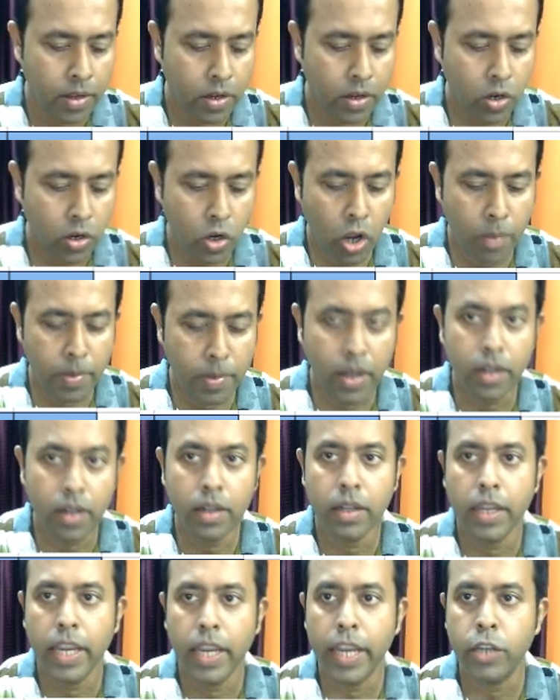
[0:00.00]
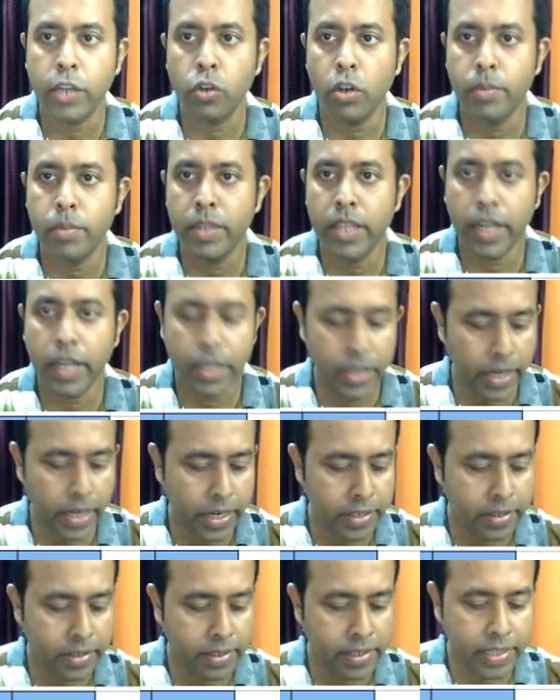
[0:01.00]
comma, it will be the
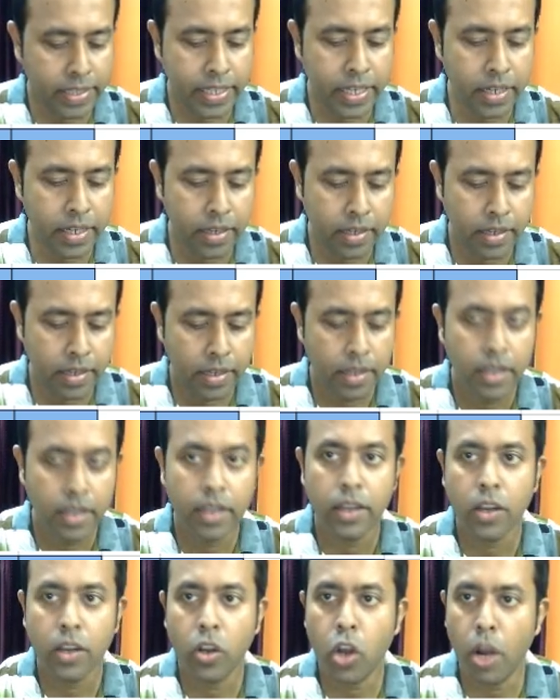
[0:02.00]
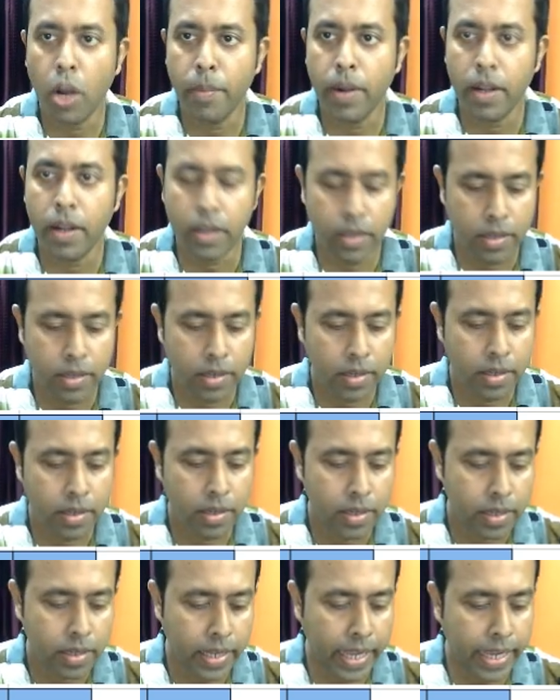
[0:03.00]
grade C, comma,
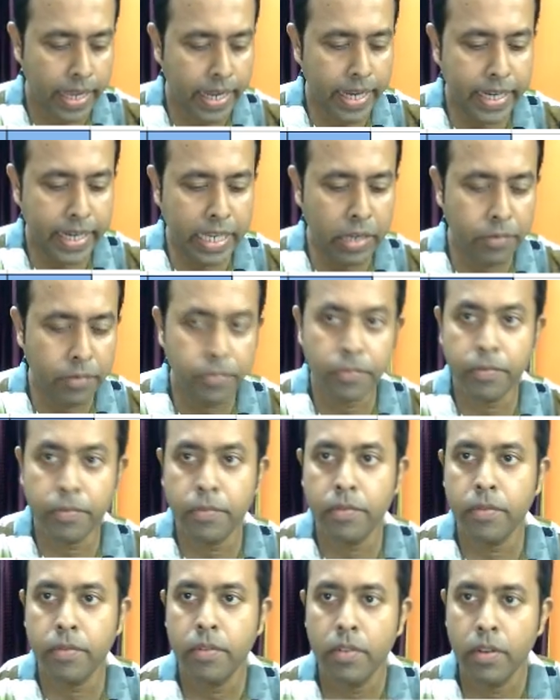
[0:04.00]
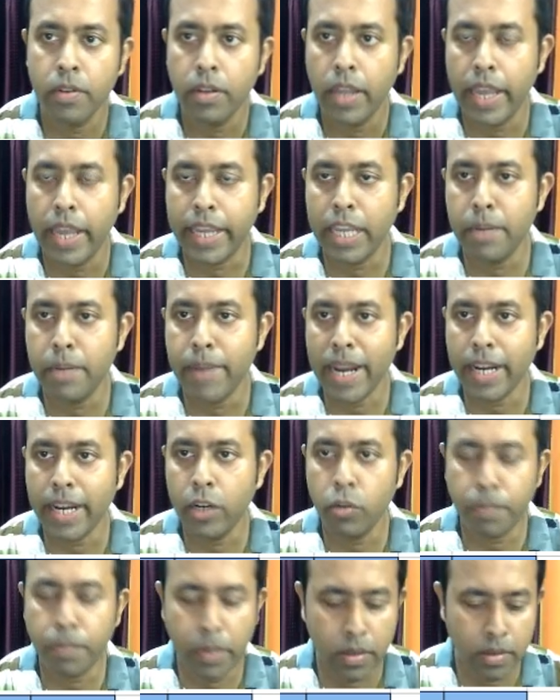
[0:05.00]
again if, again bracket
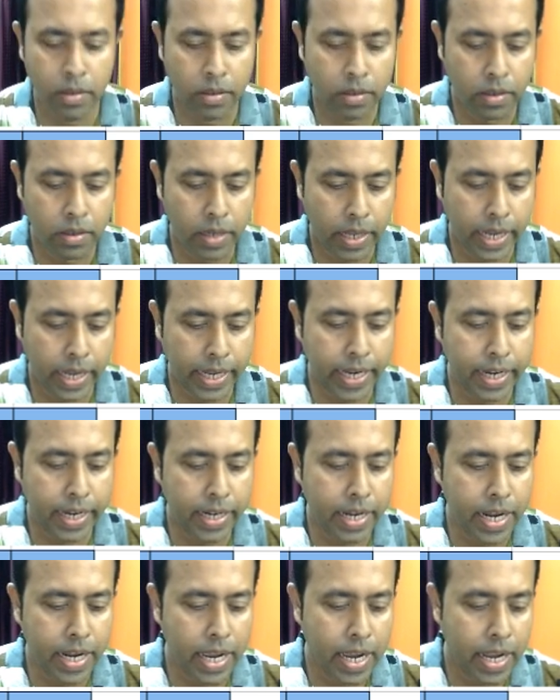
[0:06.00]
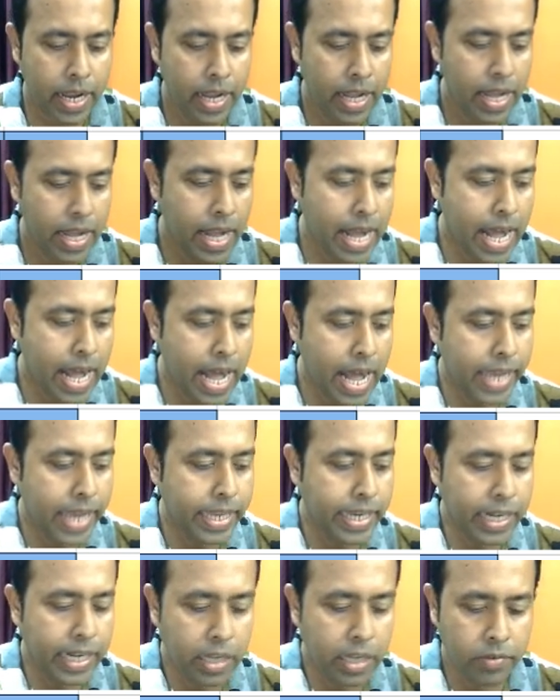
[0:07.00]
open, again
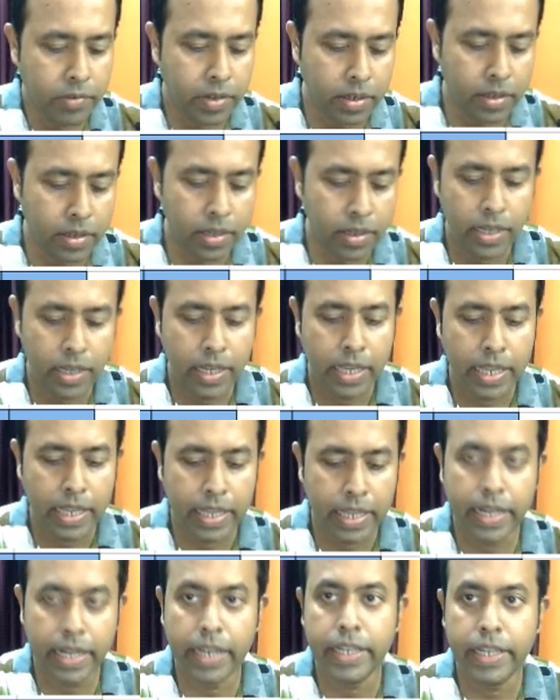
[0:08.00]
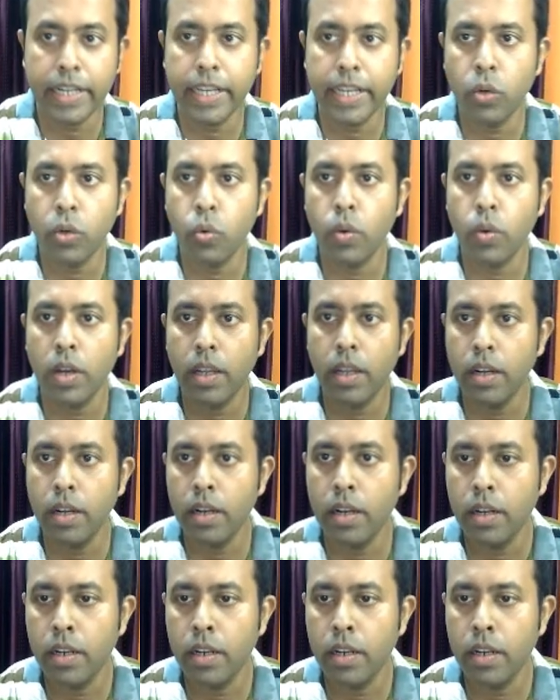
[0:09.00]
I11 greater or equal